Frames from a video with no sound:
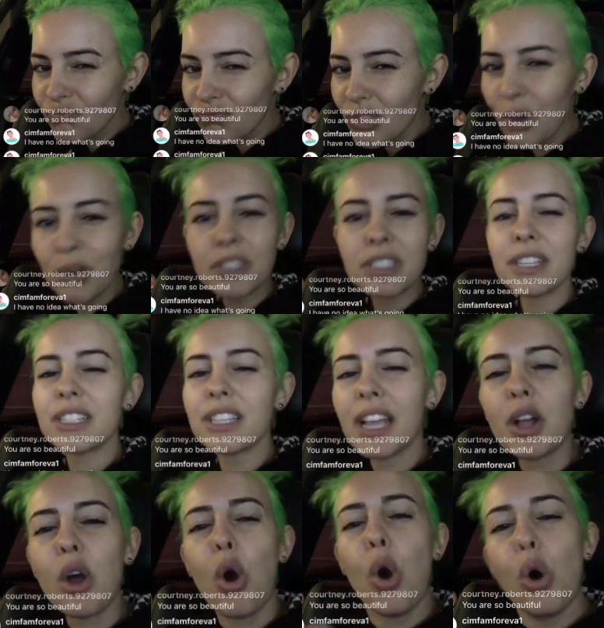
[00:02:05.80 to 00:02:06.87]
Or is this
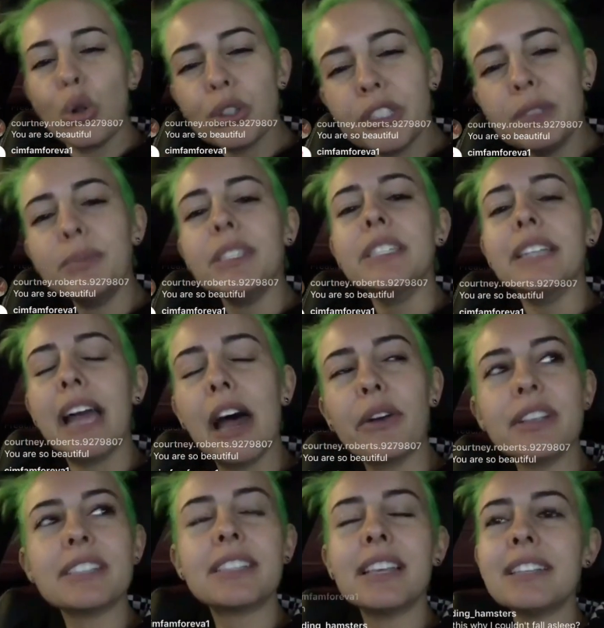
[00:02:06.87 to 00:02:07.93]
like holding me down?
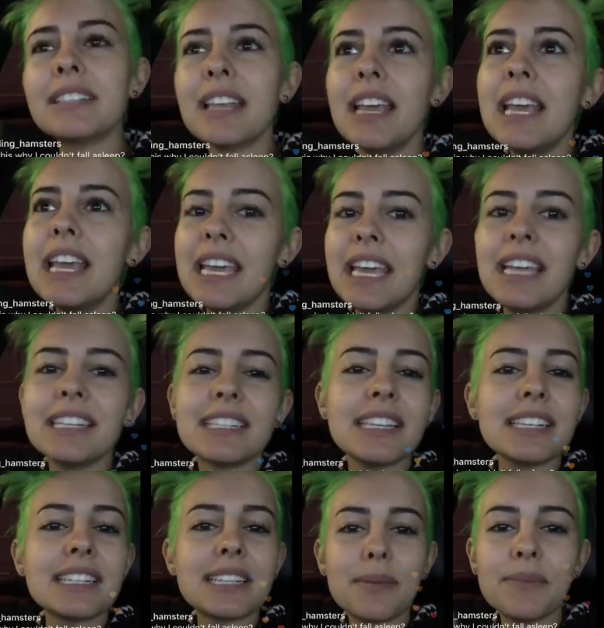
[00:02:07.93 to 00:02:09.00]
Is this
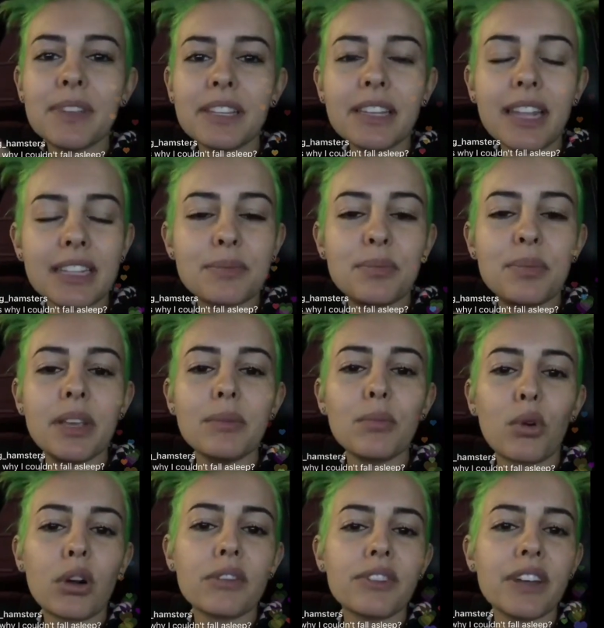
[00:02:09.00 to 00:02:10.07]
something that's being
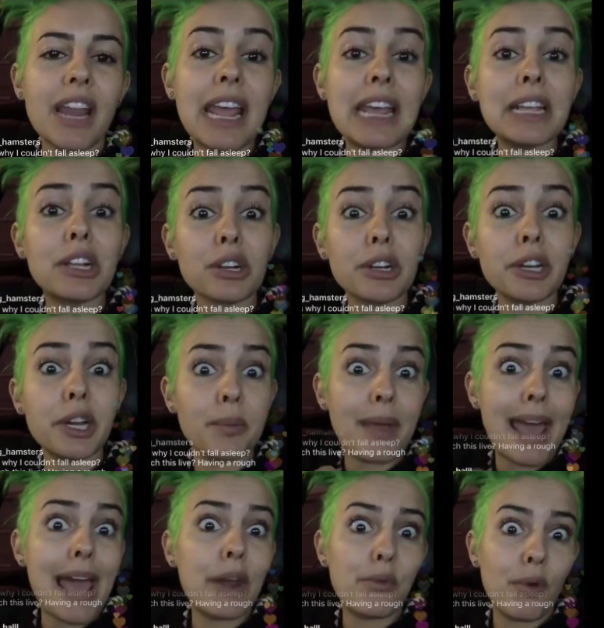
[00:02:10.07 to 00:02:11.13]
more of an anchor in a
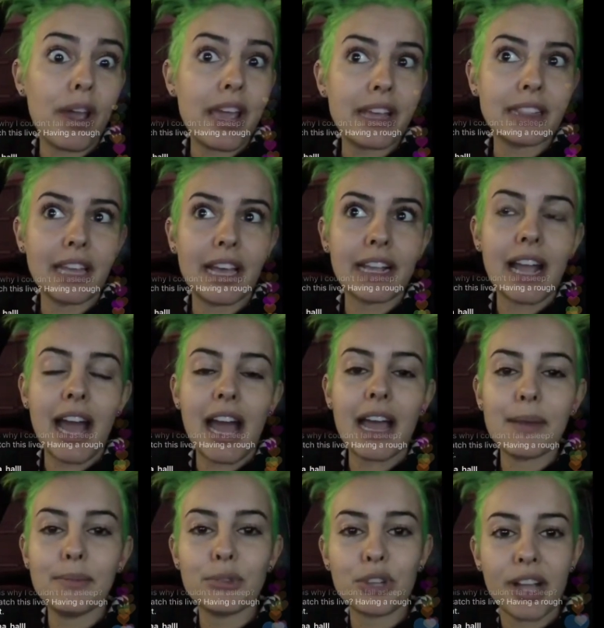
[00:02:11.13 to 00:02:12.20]
bad way? Like,
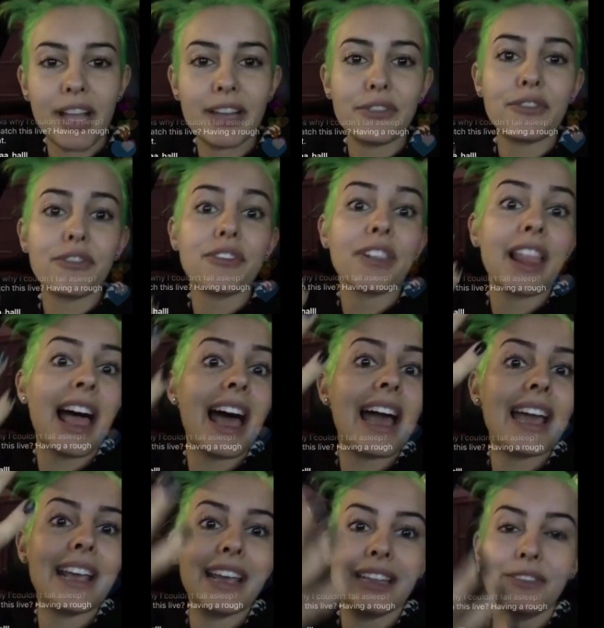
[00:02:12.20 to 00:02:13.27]
I'm trying to
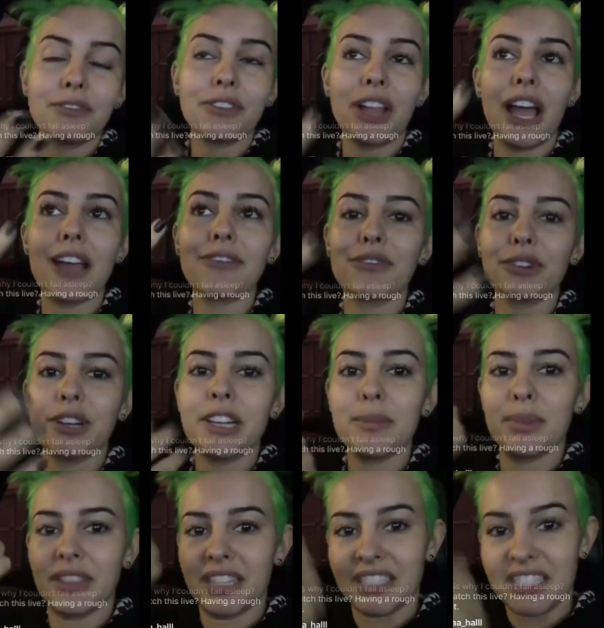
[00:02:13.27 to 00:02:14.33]
fly and fly free,
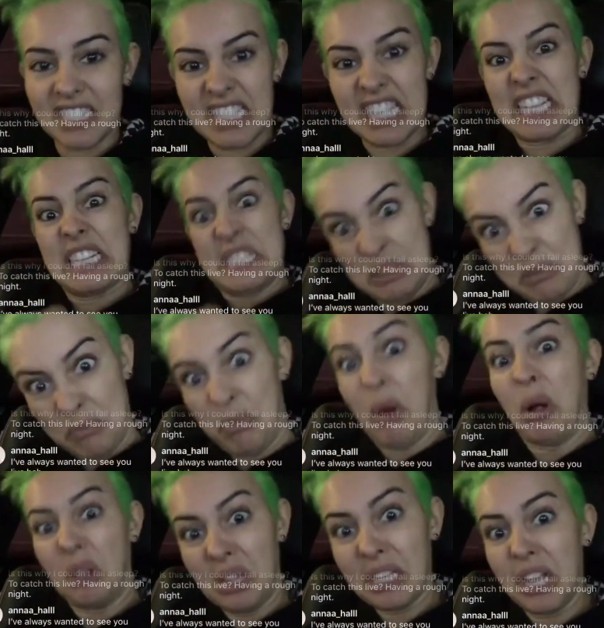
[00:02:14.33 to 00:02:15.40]
but this is like
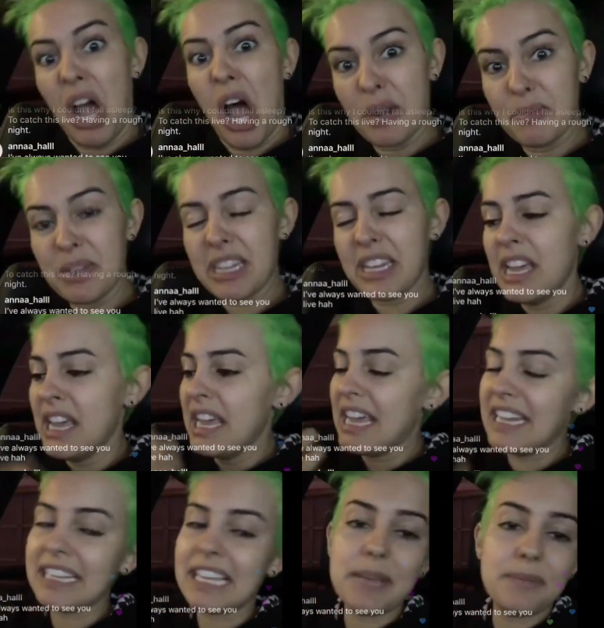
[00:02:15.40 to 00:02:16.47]
pulling on me
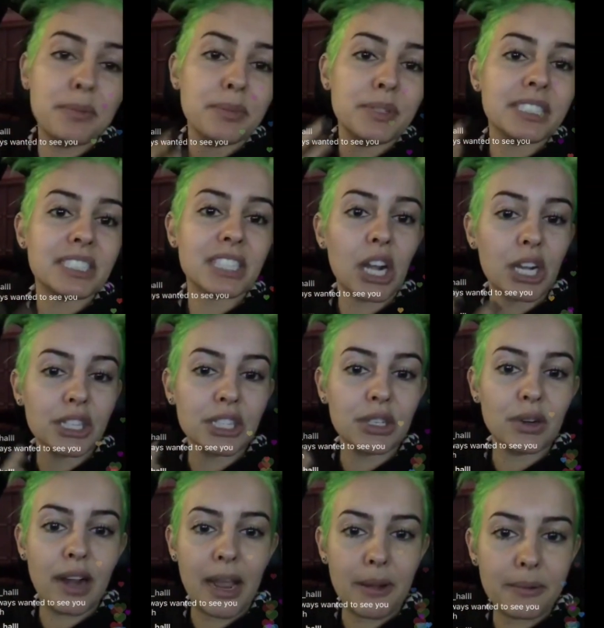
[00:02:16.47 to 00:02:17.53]
and keeping me stuck on the
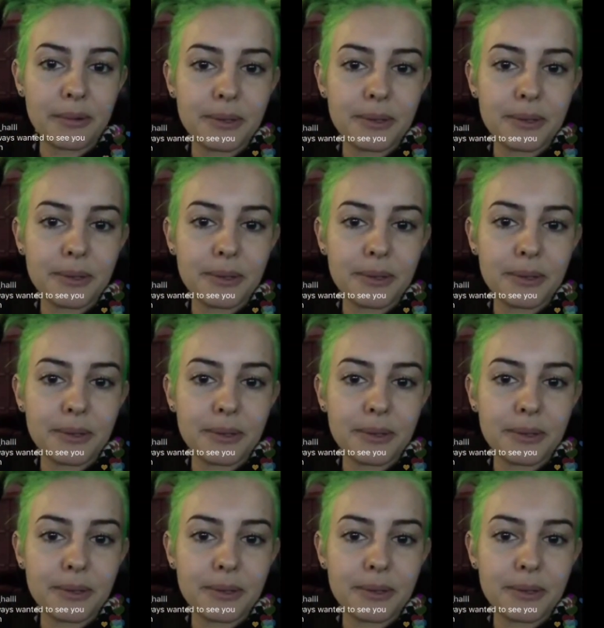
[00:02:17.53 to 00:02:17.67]
ground.